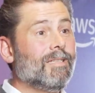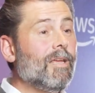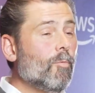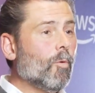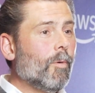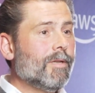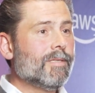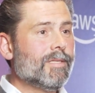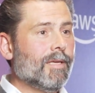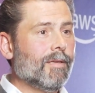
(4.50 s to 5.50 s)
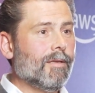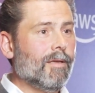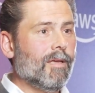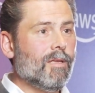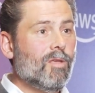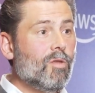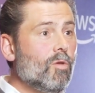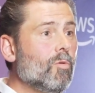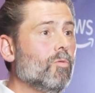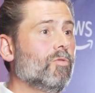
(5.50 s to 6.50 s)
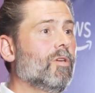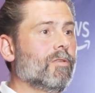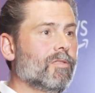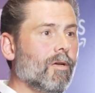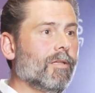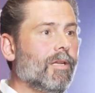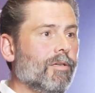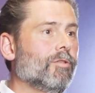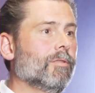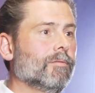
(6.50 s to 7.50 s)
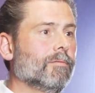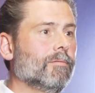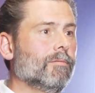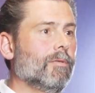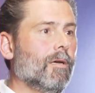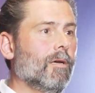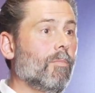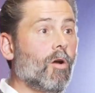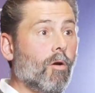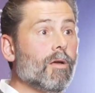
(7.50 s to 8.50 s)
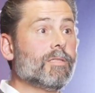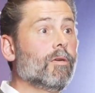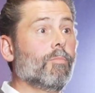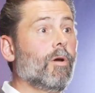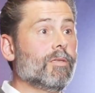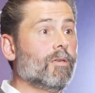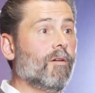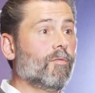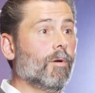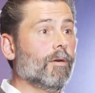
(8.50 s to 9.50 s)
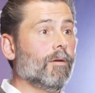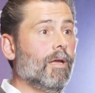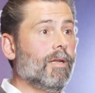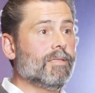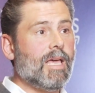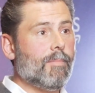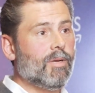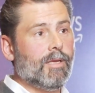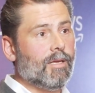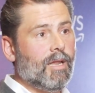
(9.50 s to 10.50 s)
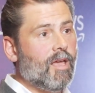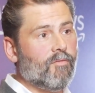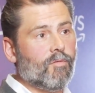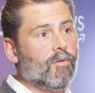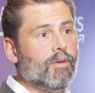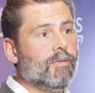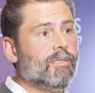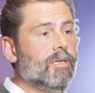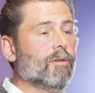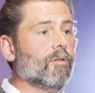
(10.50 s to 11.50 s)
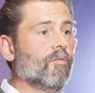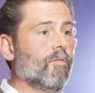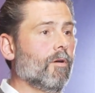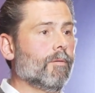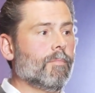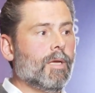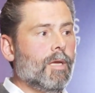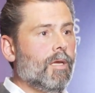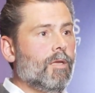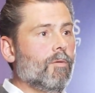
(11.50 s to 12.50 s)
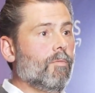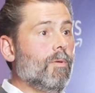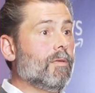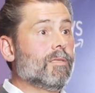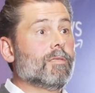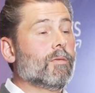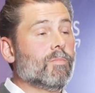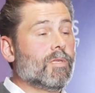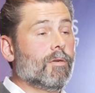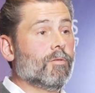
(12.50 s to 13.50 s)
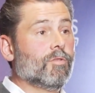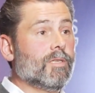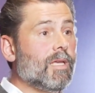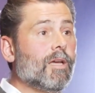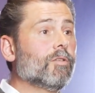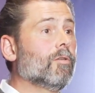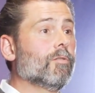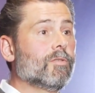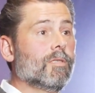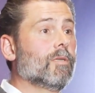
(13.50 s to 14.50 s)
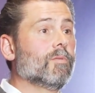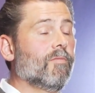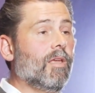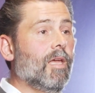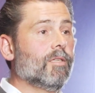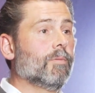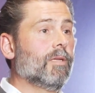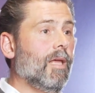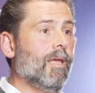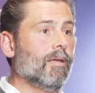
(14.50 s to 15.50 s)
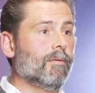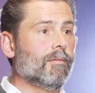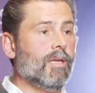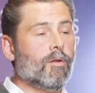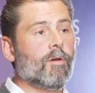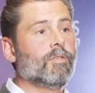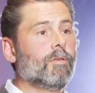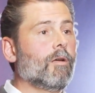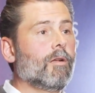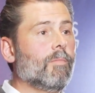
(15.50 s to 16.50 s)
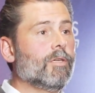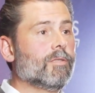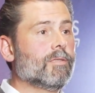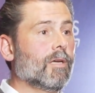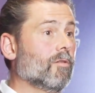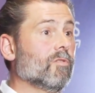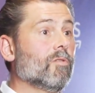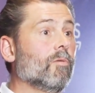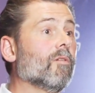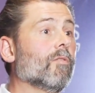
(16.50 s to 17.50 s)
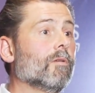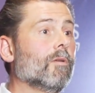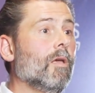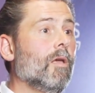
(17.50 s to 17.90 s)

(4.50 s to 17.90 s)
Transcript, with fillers: Today, we're witnessing a huge consolidation across enterprise software, and it's happening at every tier, from systems that are transactional or systems of engagement, and integration and automation sector is no different.